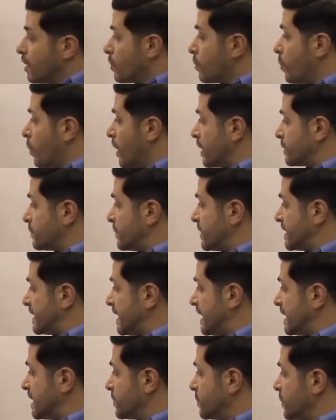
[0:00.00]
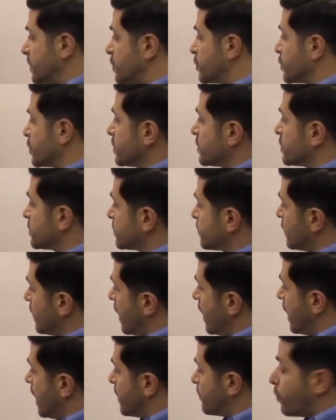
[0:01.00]
what we did, we just
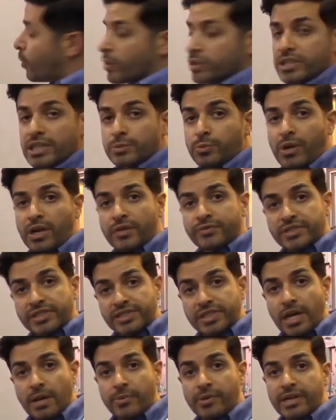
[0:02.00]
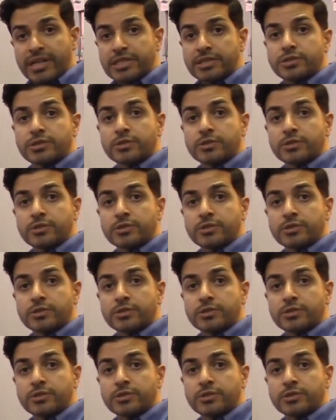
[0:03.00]
pointed one of the subarrays